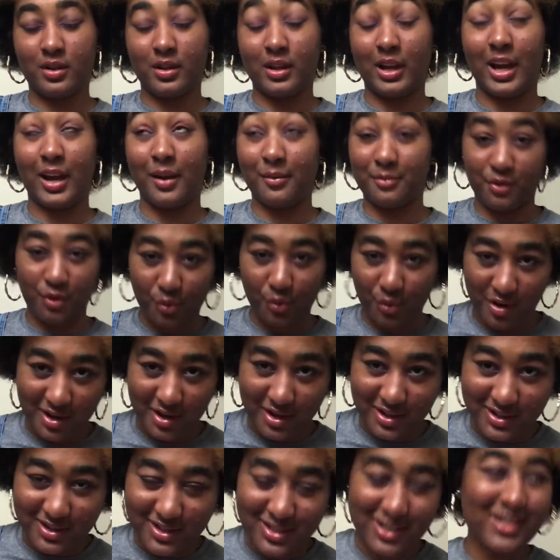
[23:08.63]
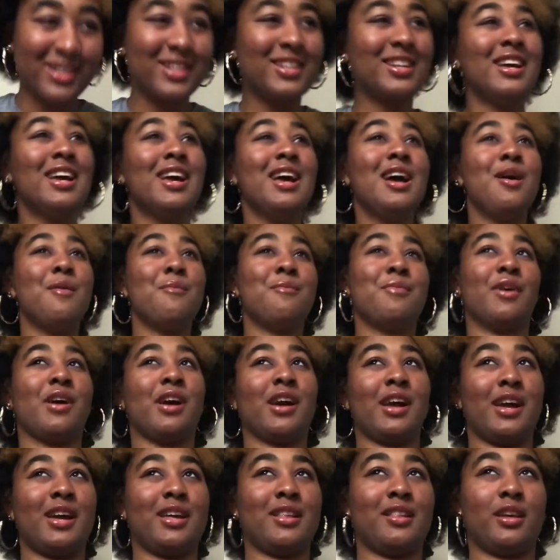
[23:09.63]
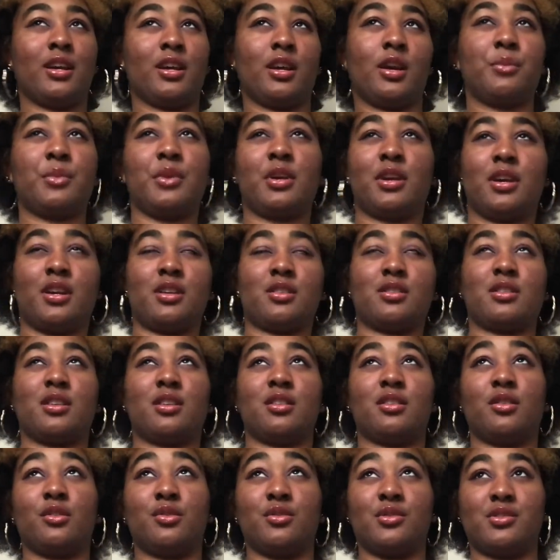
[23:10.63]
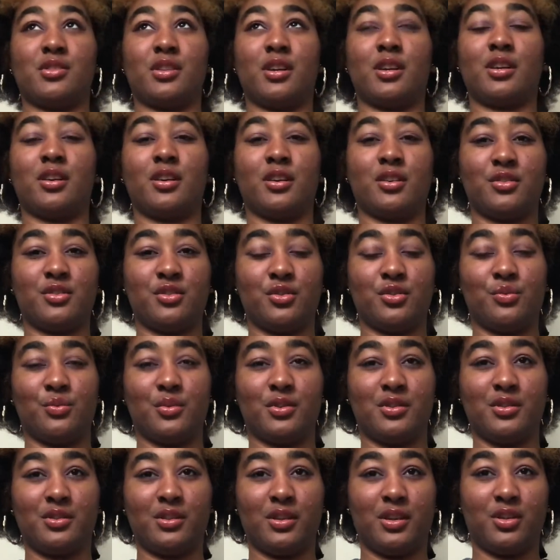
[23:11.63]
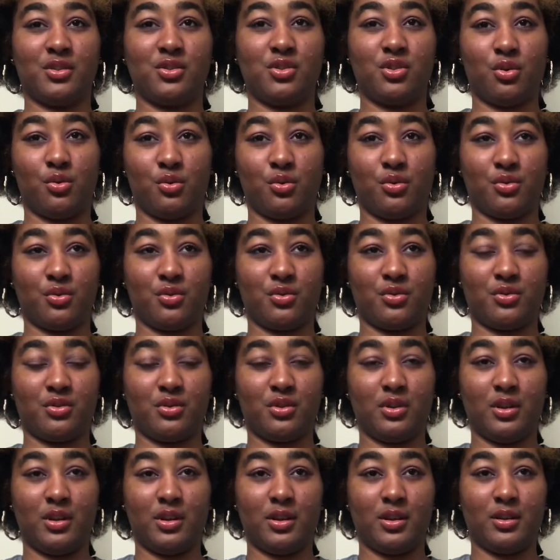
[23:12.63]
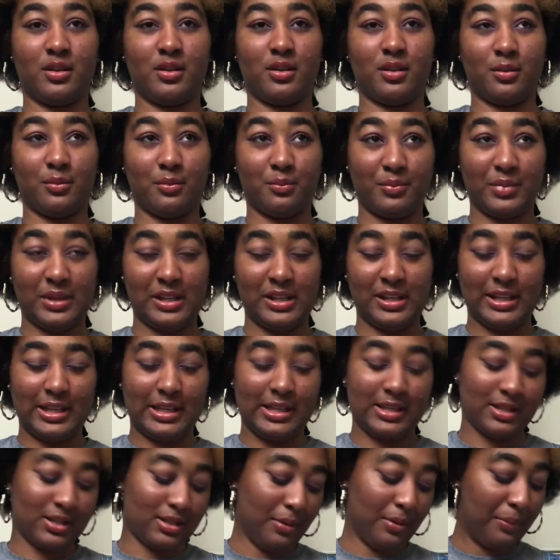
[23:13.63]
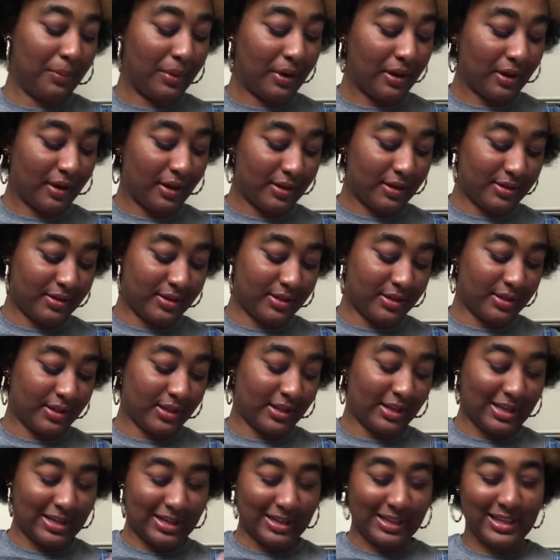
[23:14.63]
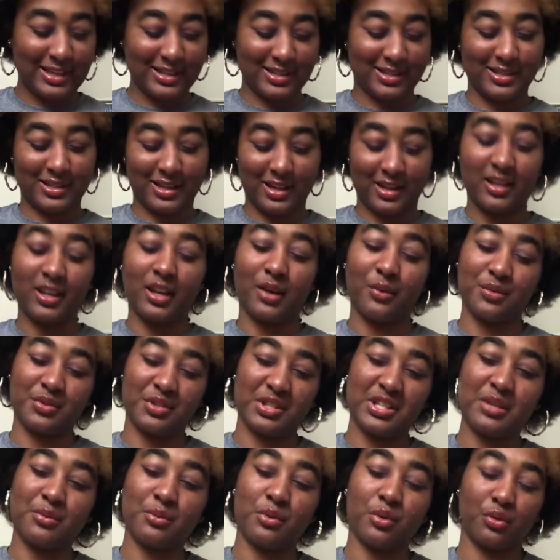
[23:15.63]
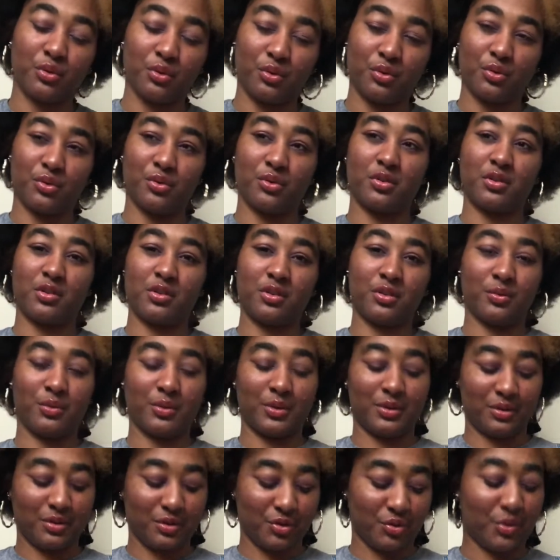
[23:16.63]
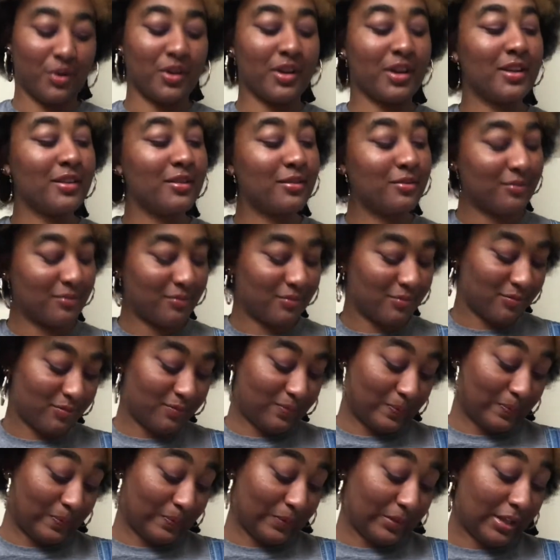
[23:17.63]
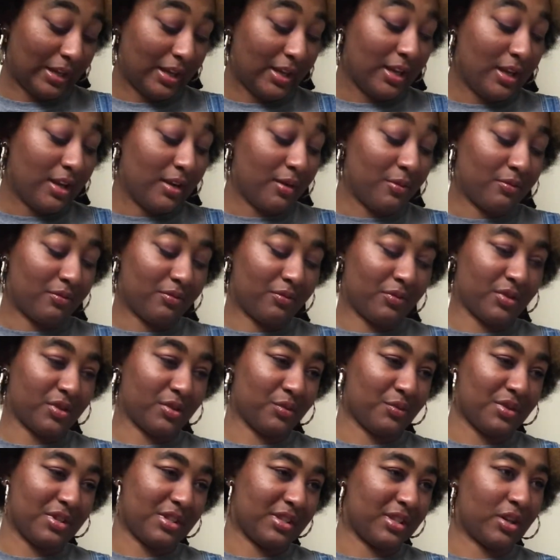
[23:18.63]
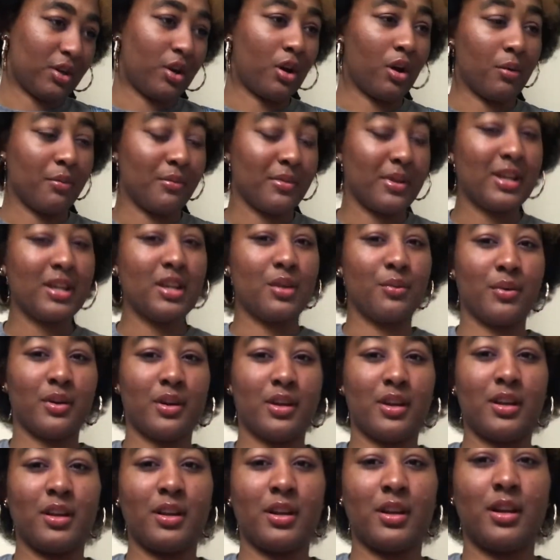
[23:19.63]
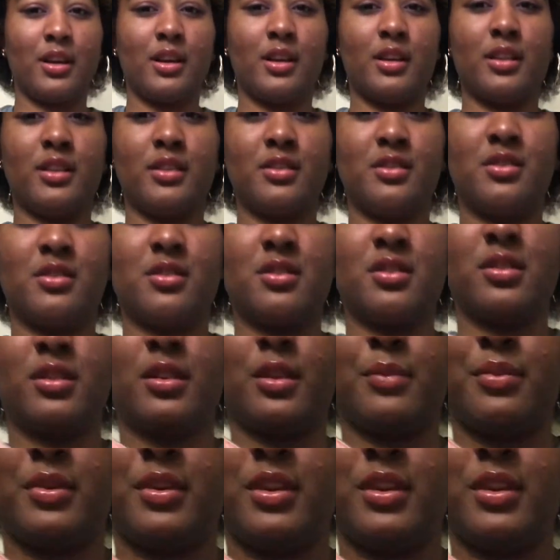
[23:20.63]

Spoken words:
I'm correct. But I had, like, I mean, I guess, like, the closest I got to was, like, chokers and beanies, but in the inside, I was an emo girl going through it. For some reason, they called me. Anyway, I listened to that.